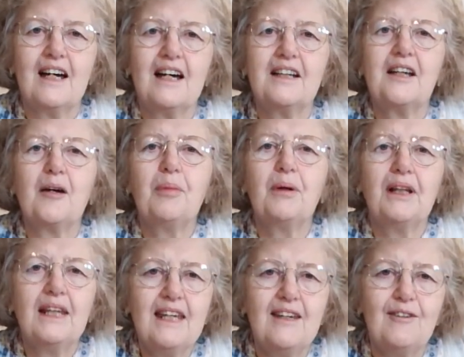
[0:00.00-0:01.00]
And I
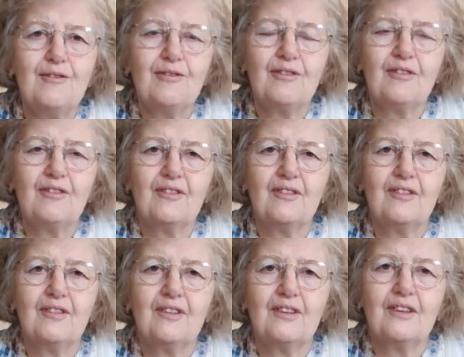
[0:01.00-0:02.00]
believe
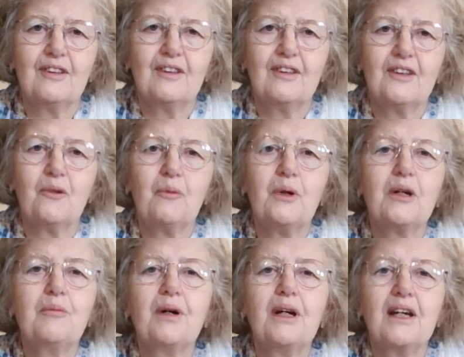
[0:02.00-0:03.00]
that we
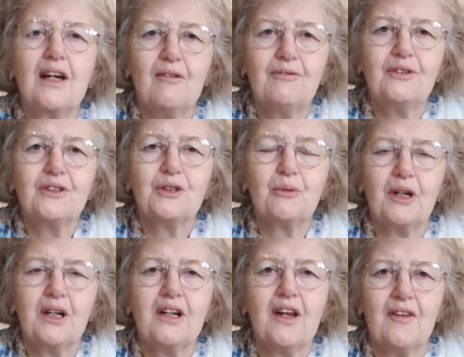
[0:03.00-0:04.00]
can bring comfort to
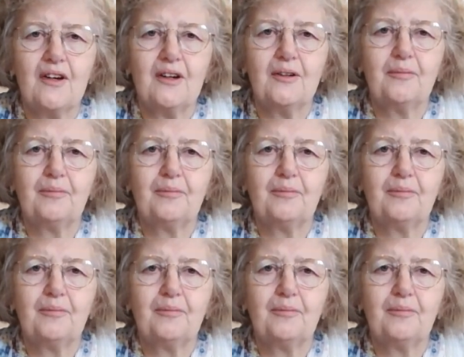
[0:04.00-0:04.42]
one another.